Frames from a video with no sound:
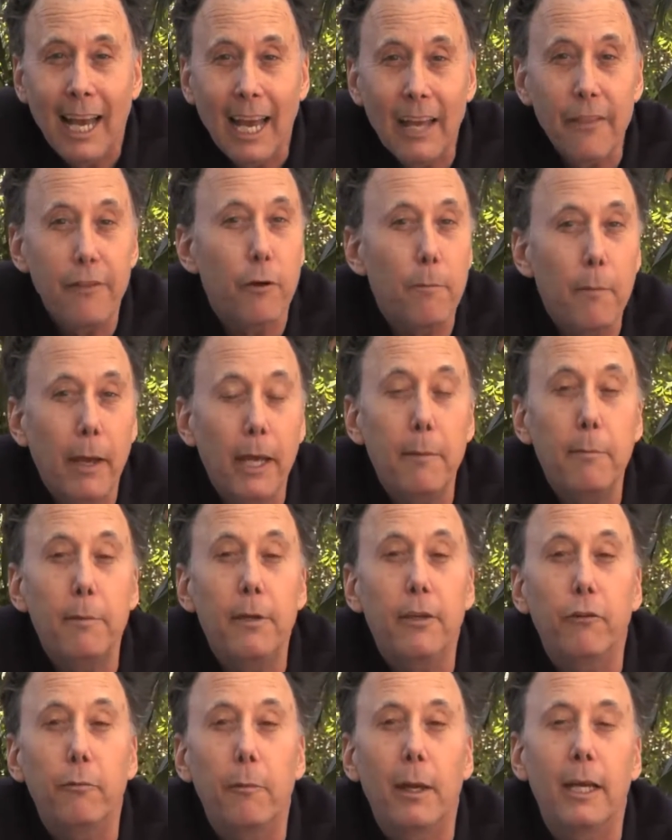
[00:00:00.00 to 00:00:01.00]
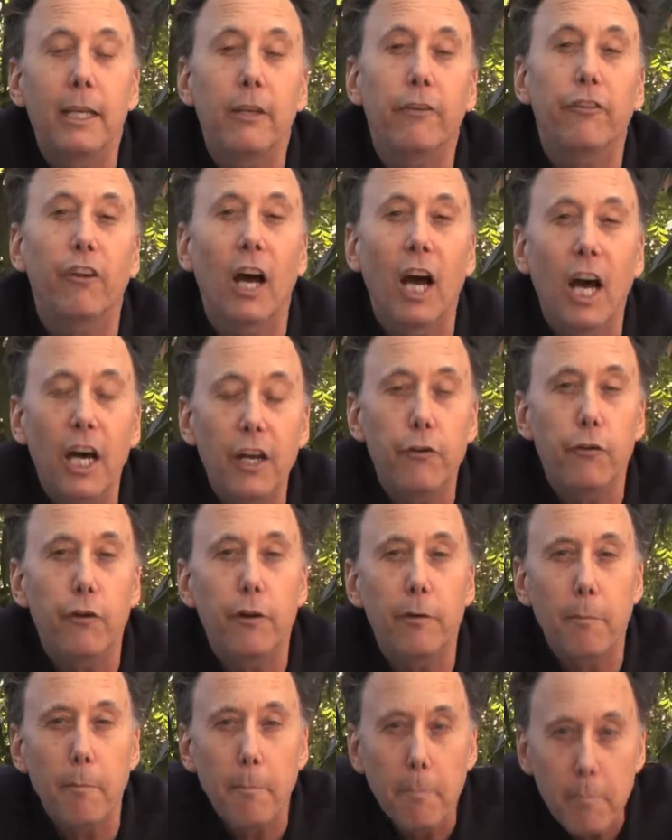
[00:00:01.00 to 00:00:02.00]
And there may be as many as
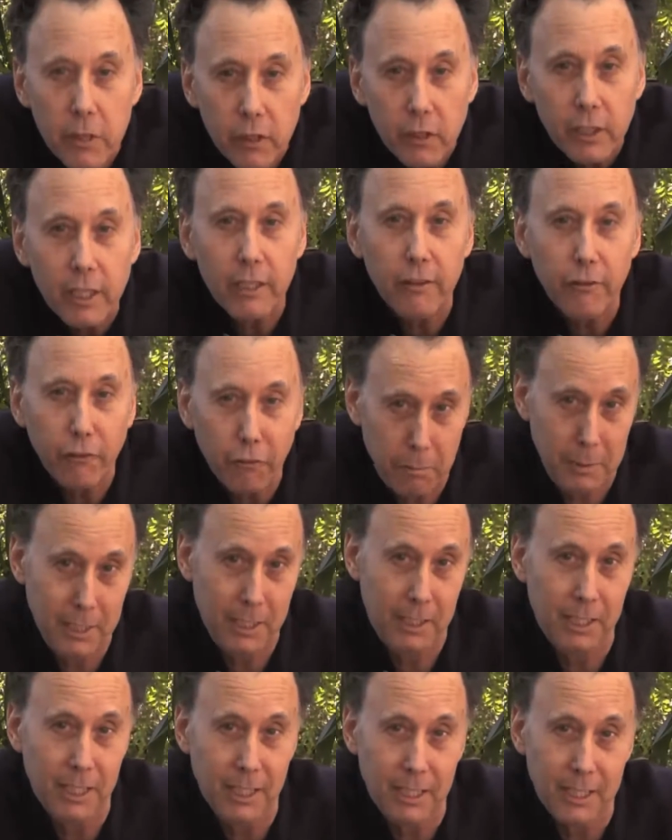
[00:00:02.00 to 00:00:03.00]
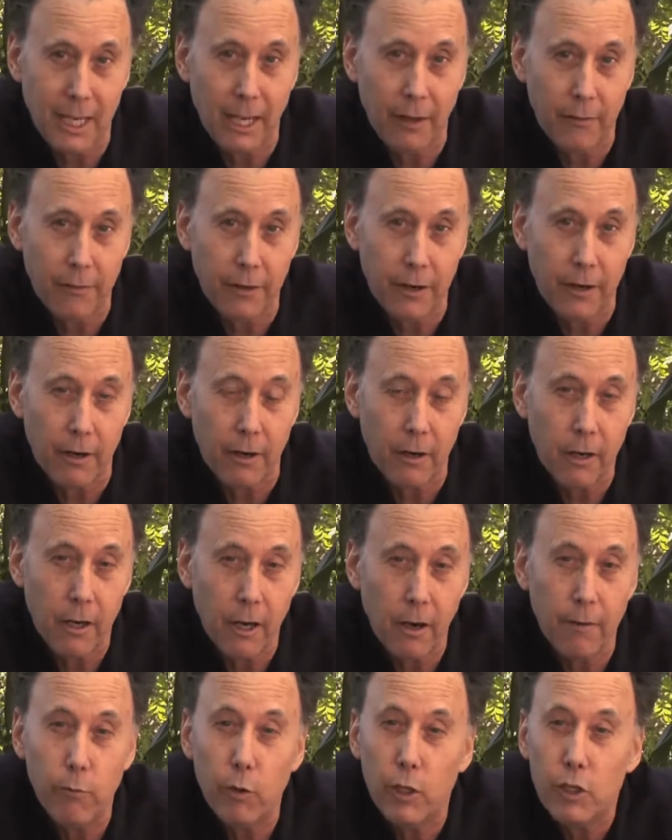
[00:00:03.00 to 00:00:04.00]
100 million species out there,
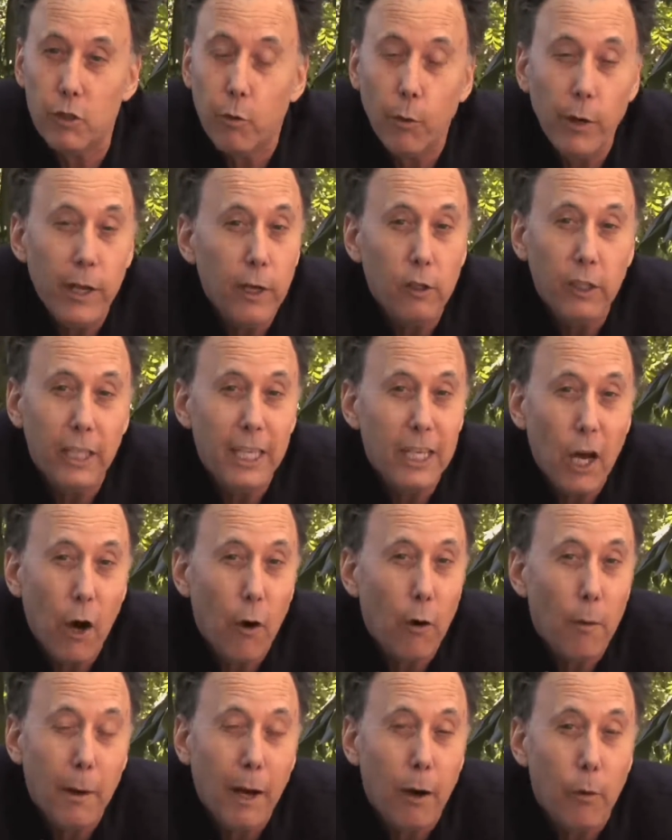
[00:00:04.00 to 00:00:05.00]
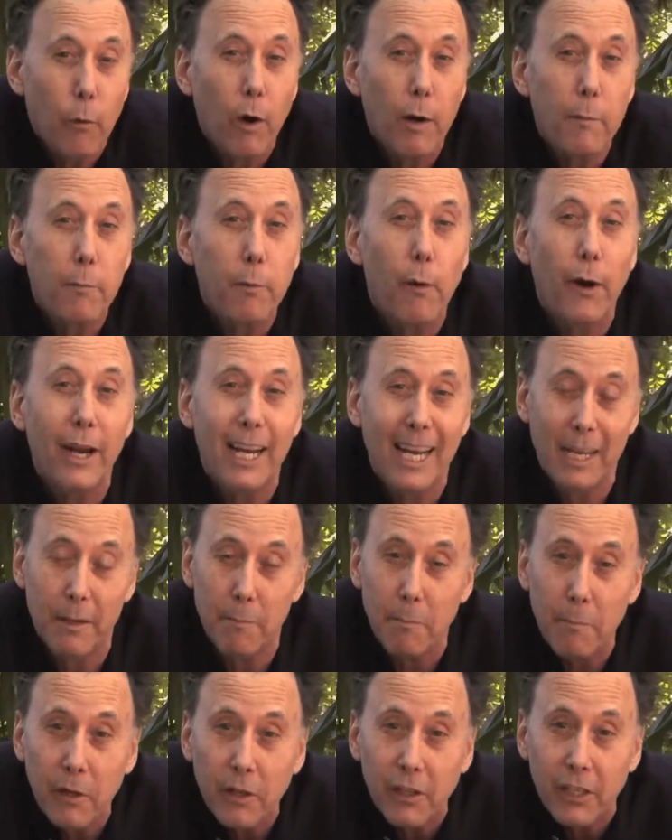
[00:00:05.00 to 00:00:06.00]
of which we only know about
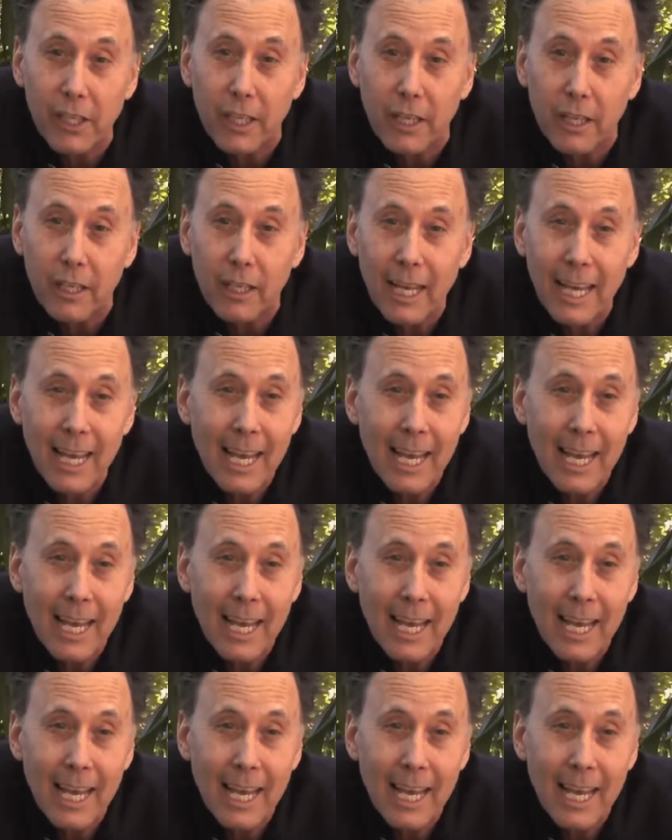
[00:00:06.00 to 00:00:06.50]
1.8 million.